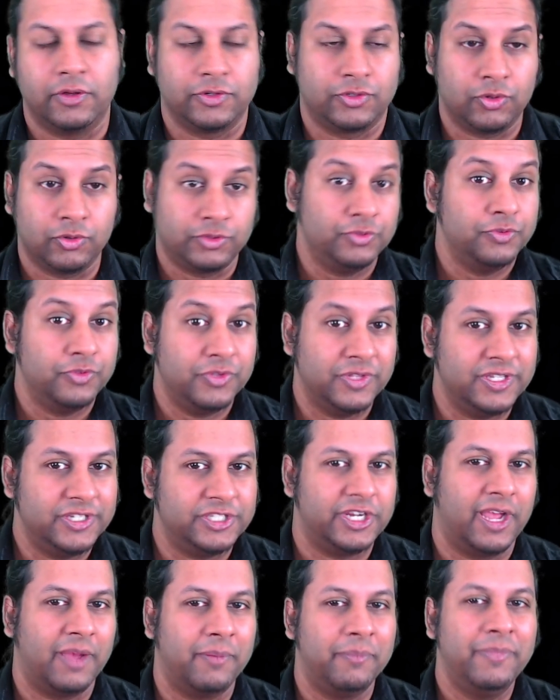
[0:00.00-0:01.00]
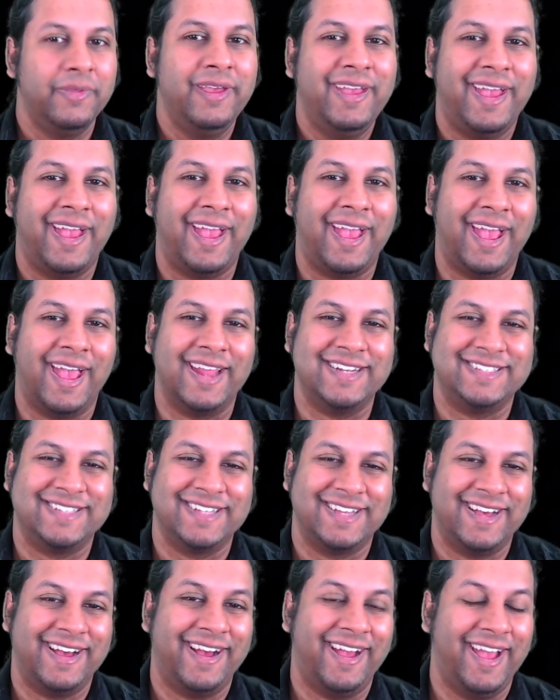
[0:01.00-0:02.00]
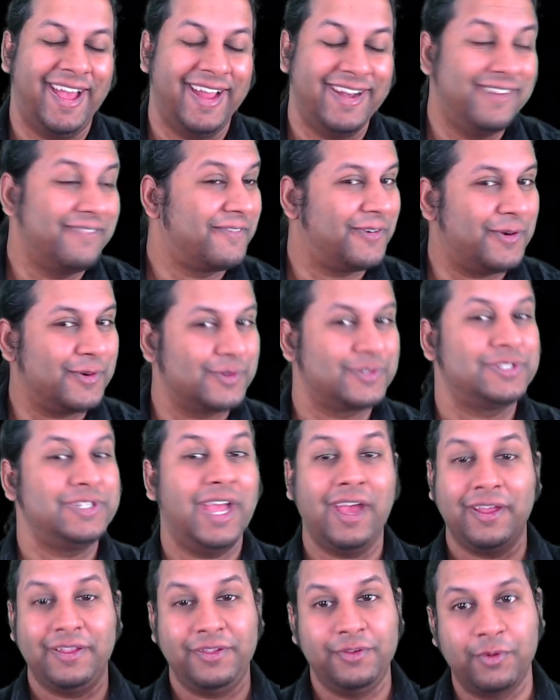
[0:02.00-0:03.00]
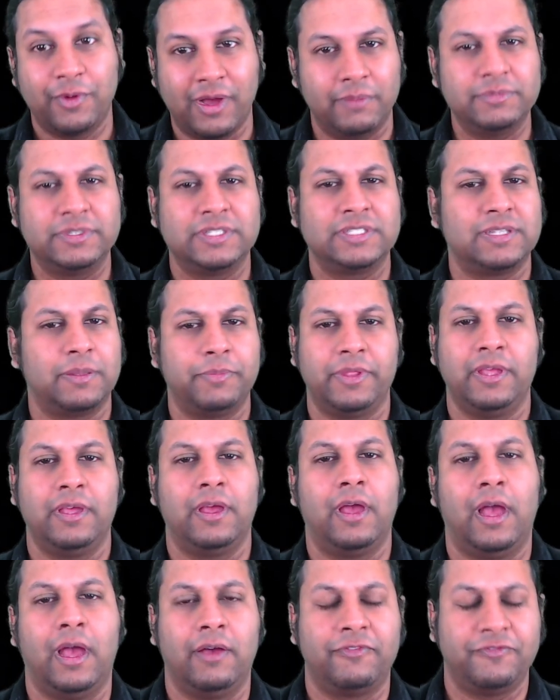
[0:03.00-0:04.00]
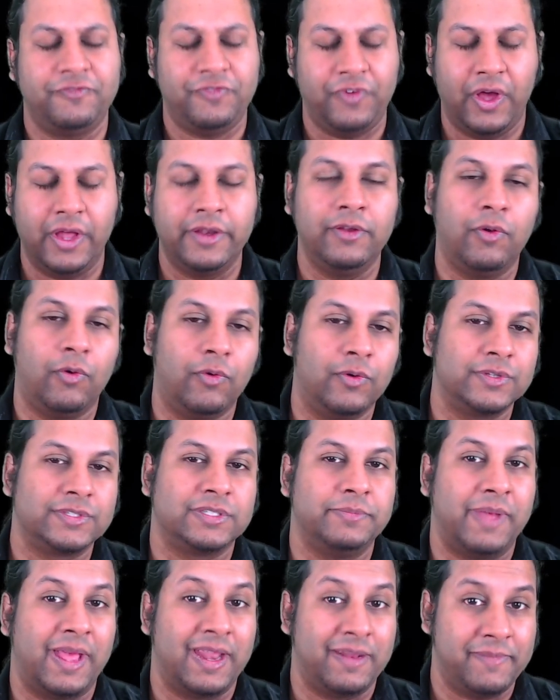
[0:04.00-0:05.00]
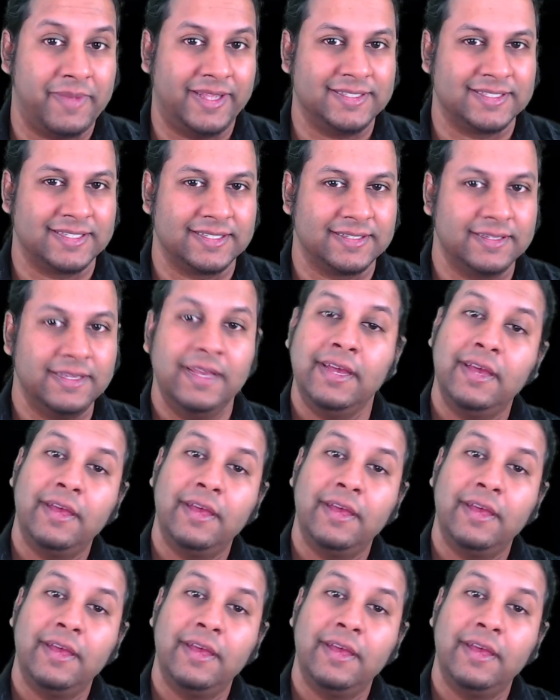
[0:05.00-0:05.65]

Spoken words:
talk to the GM, and of course, yeah, you'll come to something fun, awesome, and amazing.